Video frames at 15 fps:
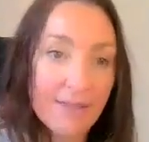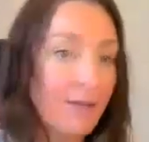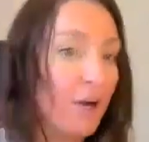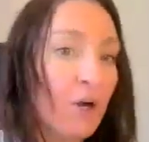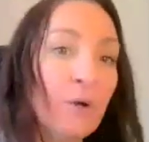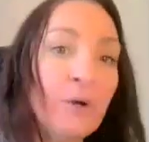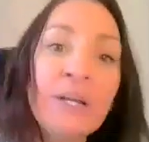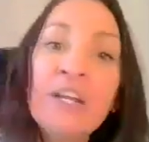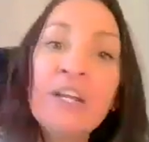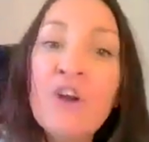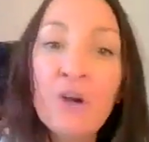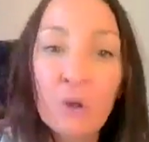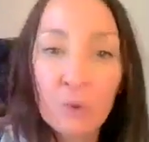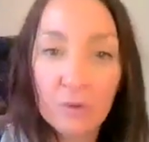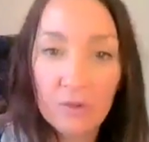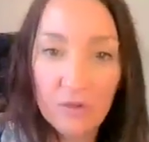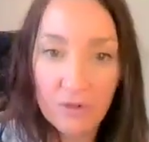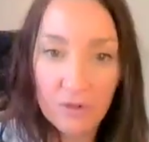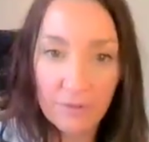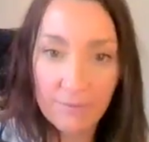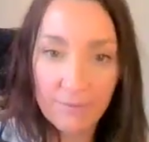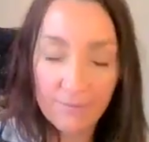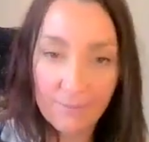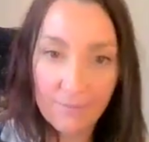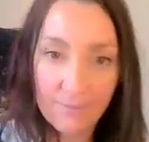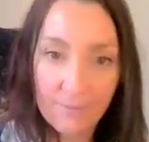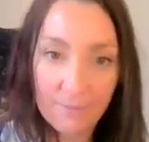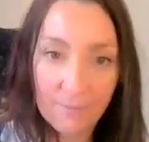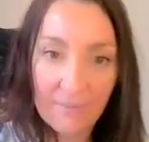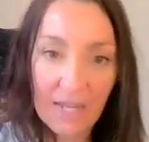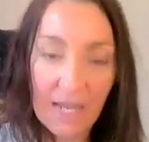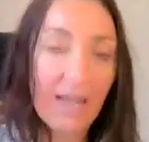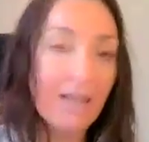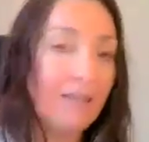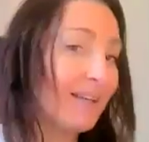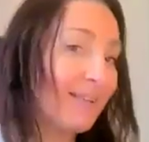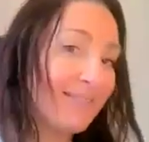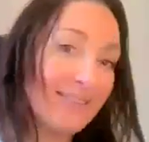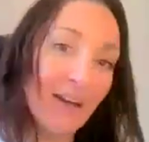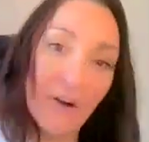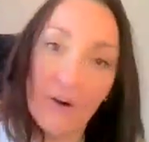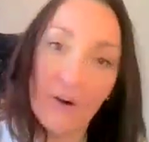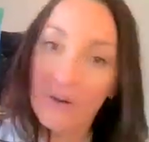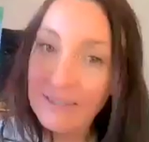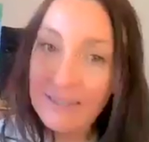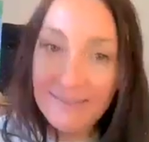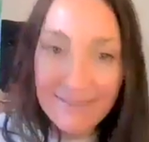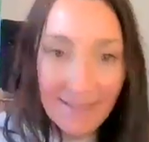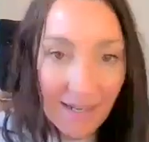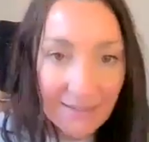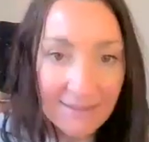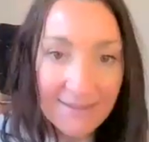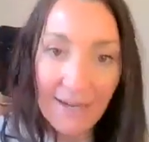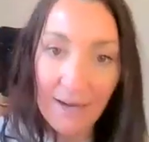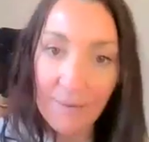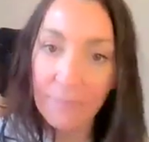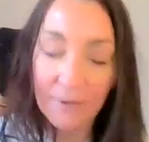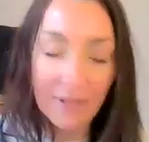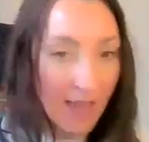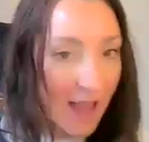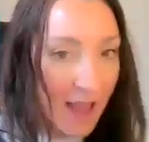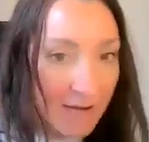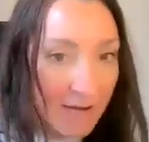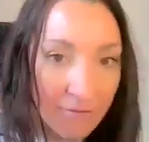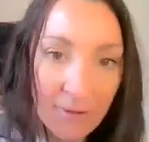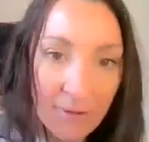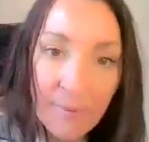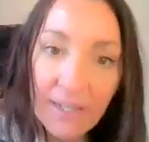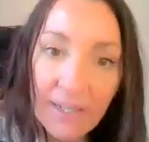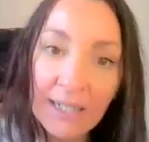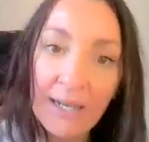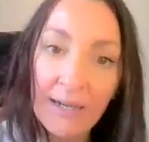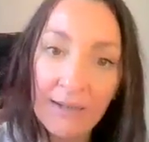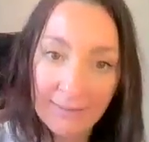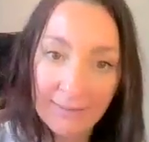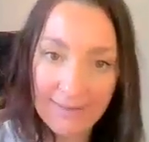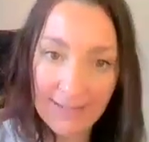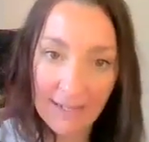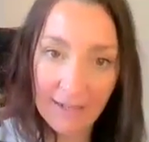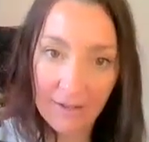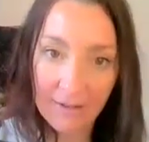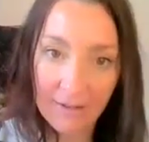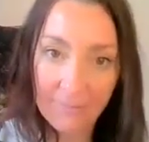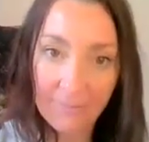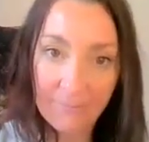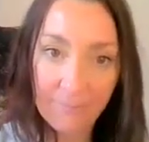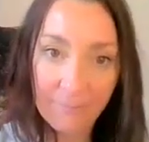that already knows, and that's already signed up with everybody else here.